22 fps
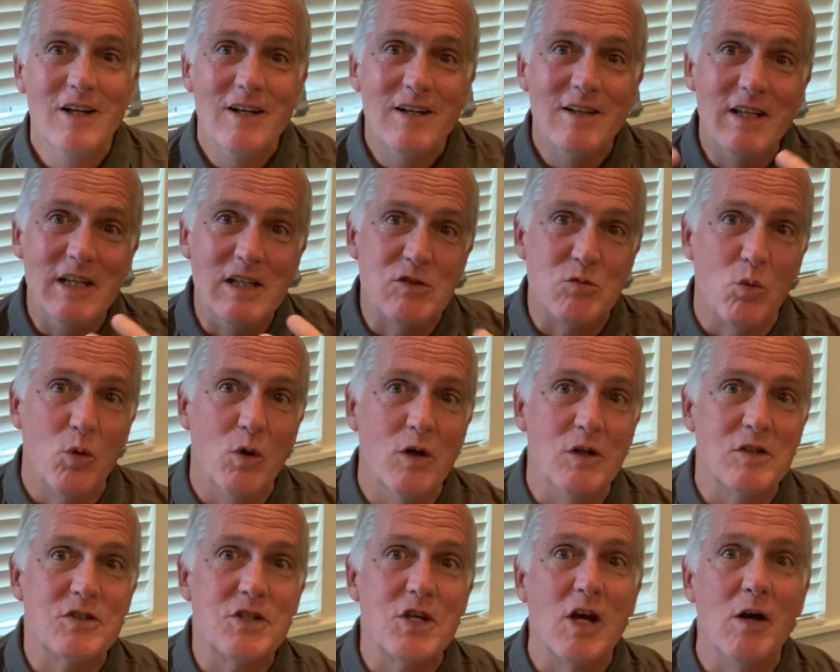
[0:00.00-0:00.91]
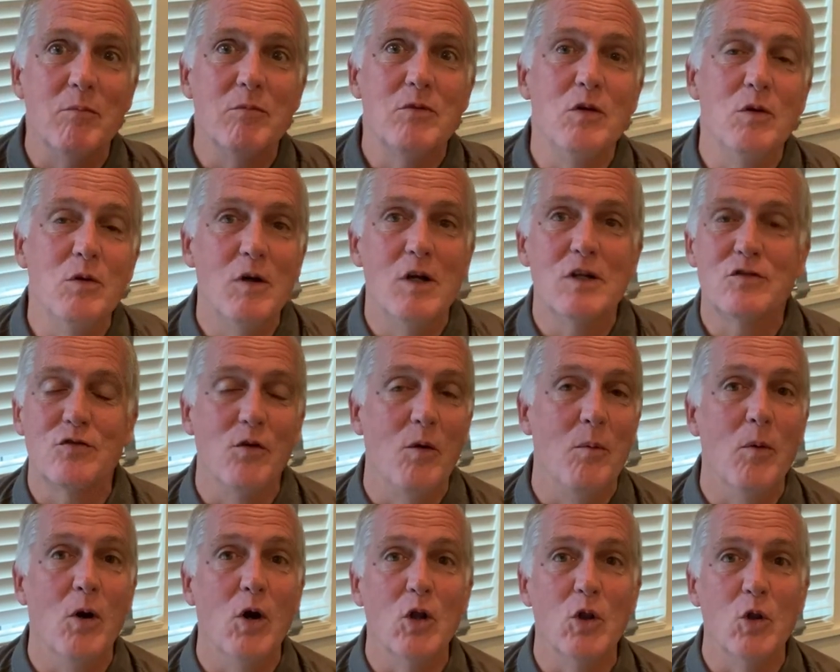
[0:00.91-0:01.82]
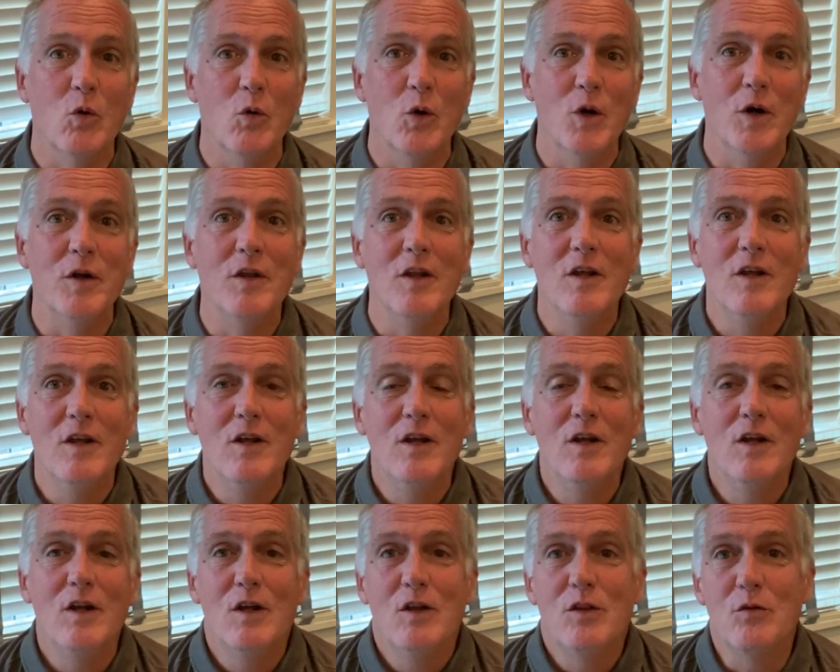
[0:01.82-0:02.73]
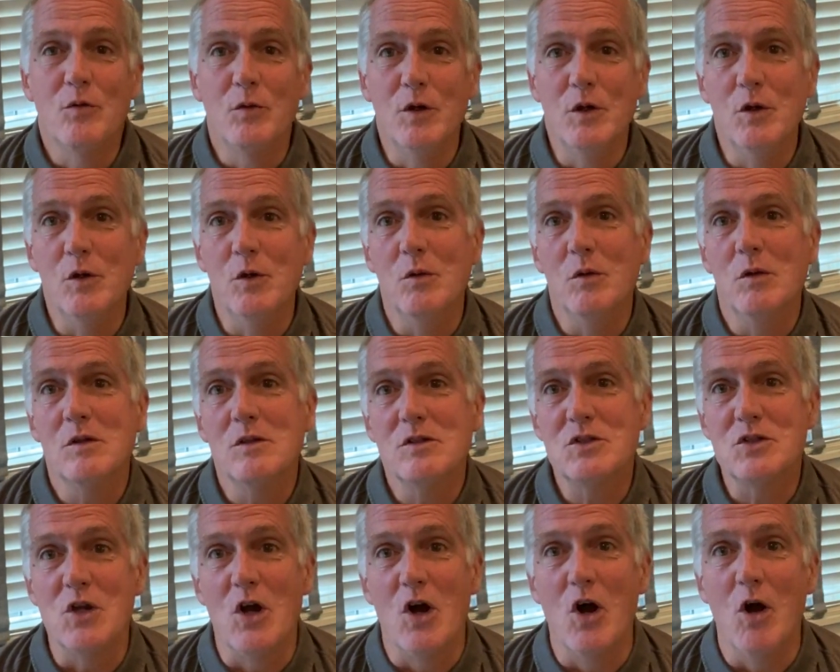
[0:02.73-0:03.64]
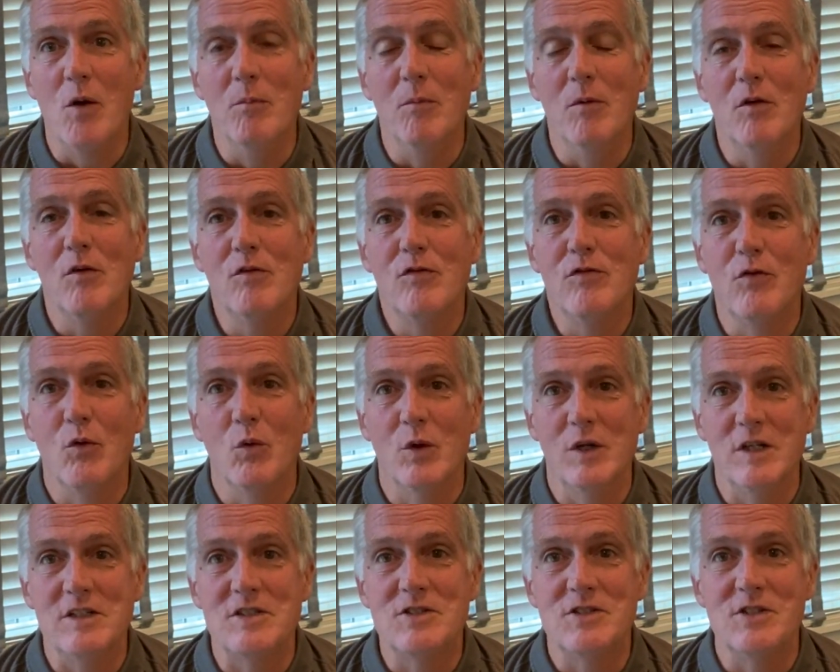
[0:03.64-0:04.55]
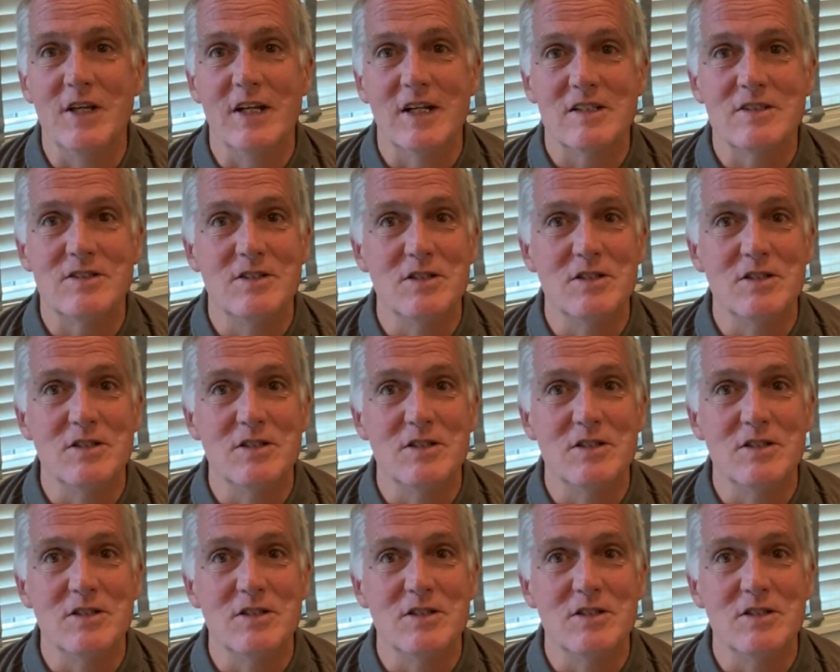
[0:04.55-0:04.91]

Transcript: These words come to us from our Lord through Psalm 46.